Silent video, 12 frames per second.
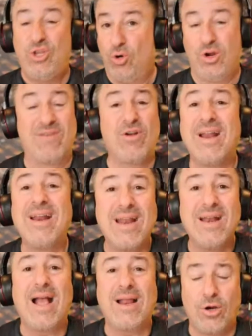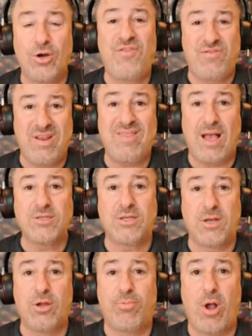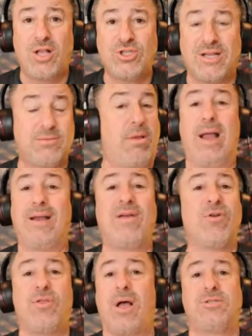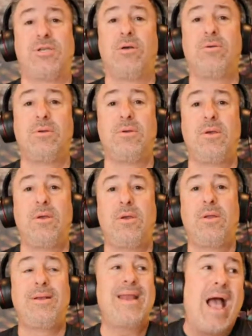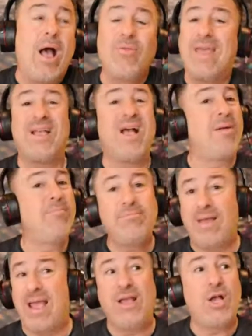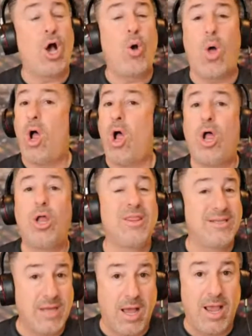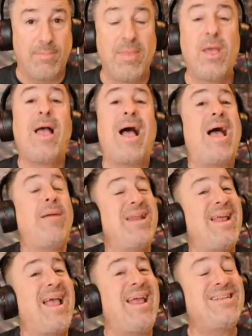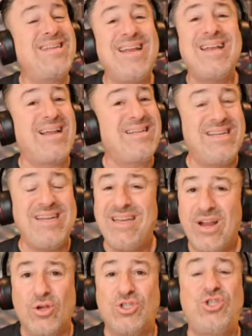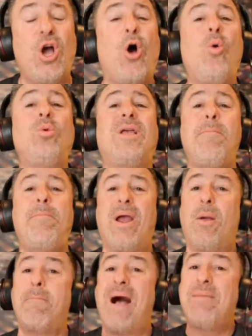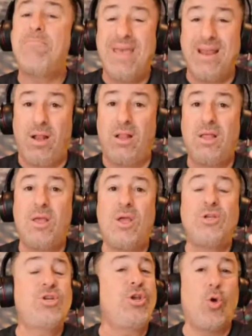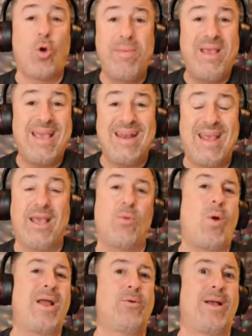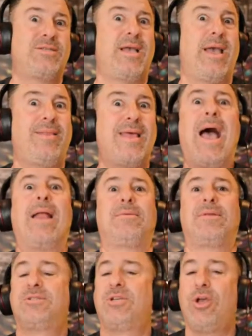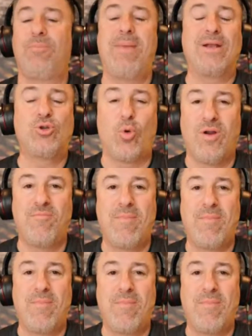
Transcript: you're ever going to get a $950,000 project? I never thought so. Now they come and go all the time. I'm in it 18, 19 years. Don't compare my middle to your beginning. And why do I say that? That's a good mentor of mine